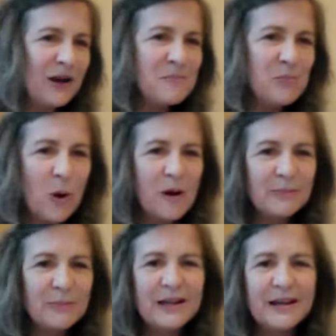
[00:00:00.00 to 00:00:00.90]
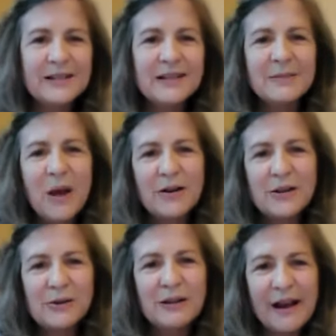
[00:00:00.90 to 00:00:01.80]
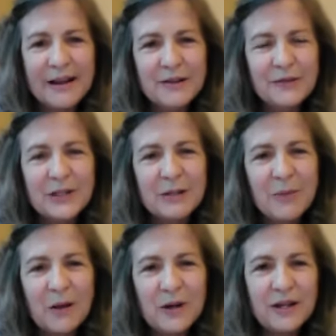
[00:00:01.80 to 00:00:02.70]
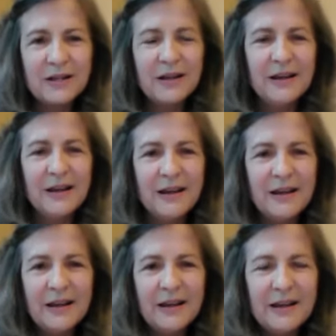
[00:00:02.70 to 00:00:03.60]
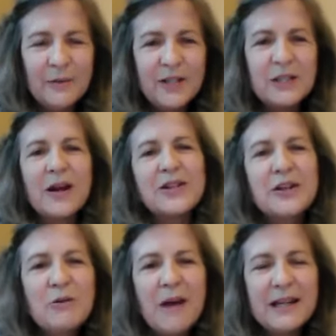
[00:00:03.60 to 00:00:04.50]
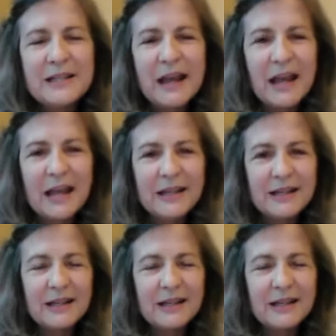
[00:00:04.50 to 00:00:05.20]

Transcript: important because it's about your life. It's about what direction you might take.